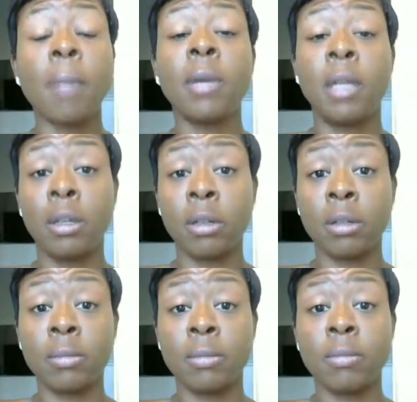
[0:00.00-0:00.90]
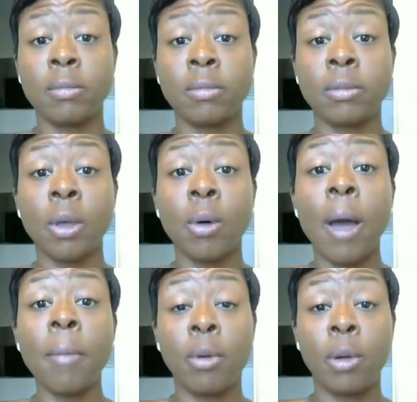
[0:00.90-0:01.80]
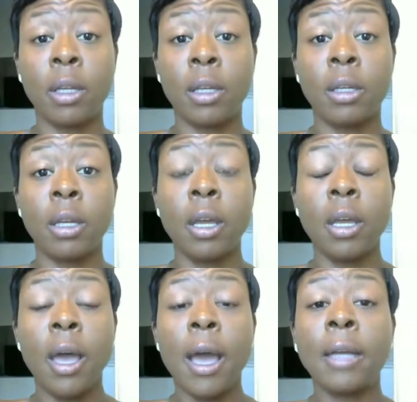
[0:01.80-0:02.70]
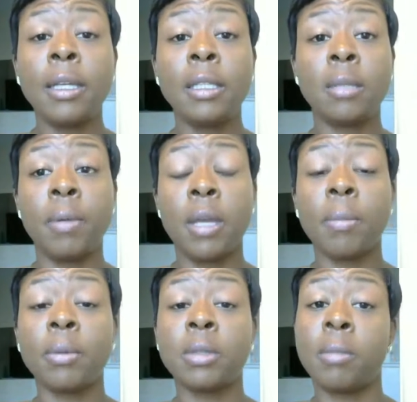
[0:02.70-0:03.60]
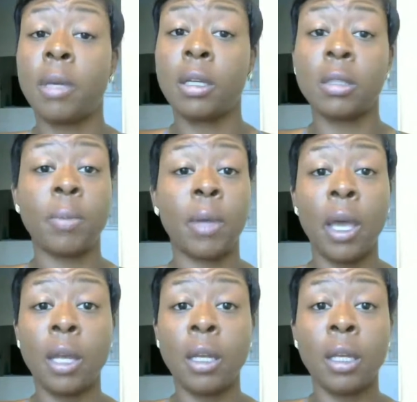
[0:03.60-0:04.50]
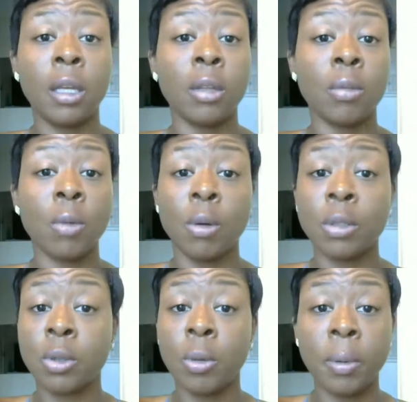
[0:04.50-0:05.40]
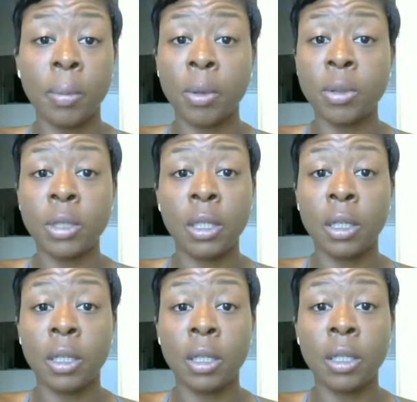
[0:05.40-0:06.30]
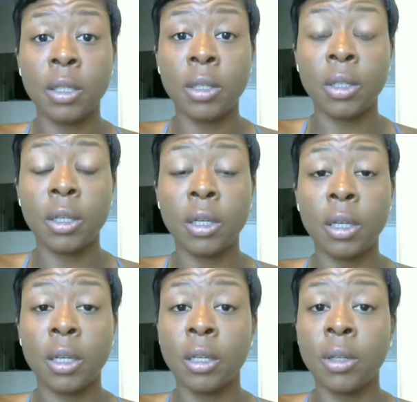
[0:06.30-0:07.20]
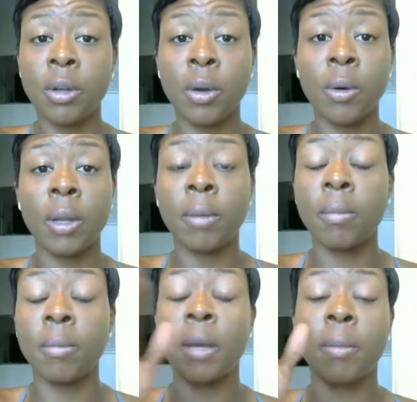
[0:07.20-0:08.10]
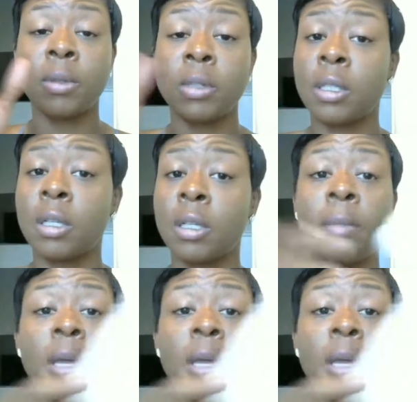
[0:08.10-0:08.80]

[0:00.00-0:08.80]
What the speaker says: So I'm greedy. I need to be able to make a spaghetti and throw a scoop of protein in it, you know, and be able to manage how